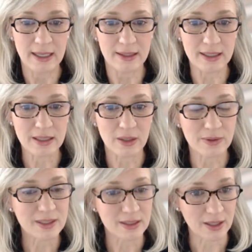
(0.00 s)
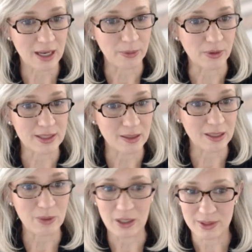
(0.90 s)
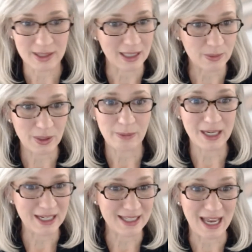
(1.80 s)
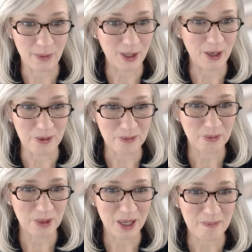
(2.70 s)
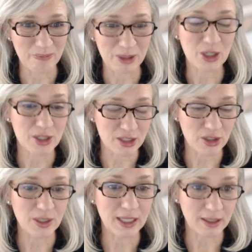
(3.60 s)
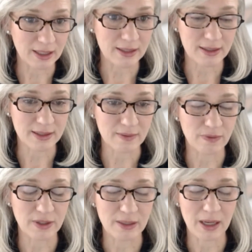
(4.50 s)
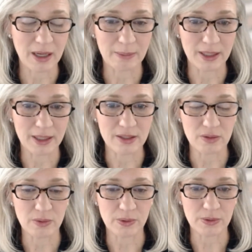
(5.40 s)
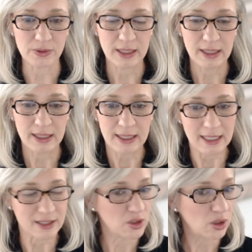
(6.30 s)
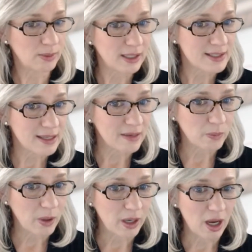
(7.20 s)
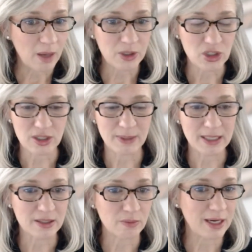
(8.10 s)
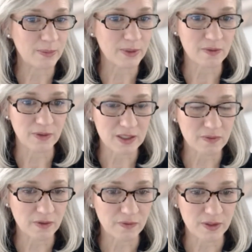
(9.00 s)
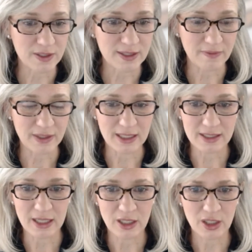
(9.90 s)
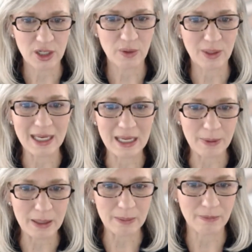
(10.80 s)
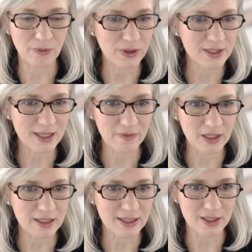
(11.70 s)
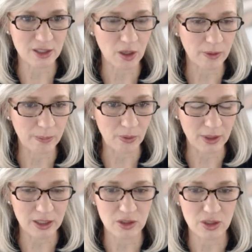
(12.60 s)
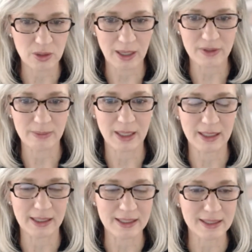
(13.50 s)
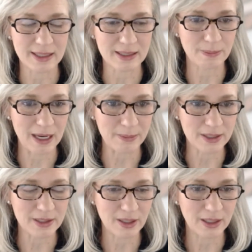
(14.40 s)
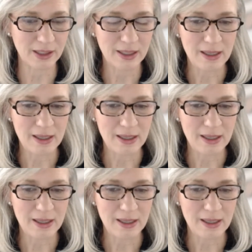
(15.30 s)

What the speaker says: This loan sits on our books. We don't sell it to anybody. It's our loan because it's unique and it doesn't fit the marketplace's rules. It's normally a 7-1 ARM, which just means the rate was fixed for the first 7 years. You don't keep it for the 7 years. That's not the point. You do have to make at least 6 payments on it.